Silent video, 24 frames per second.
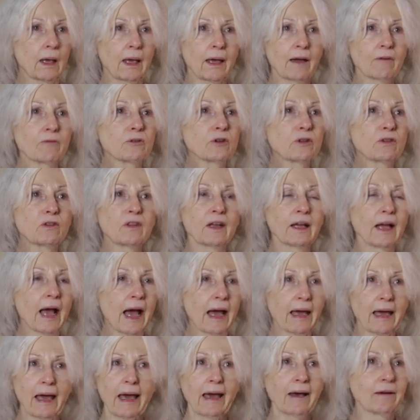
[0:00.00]
everything
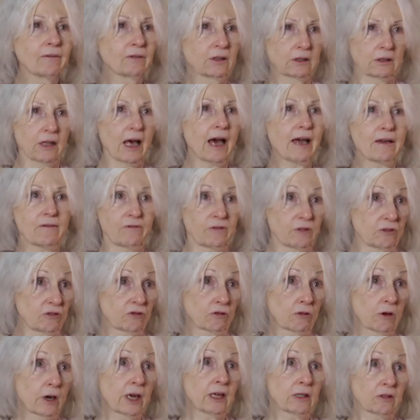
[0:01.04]
I have in life is
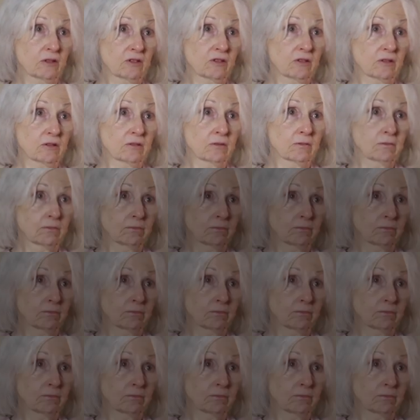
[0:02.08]
grace.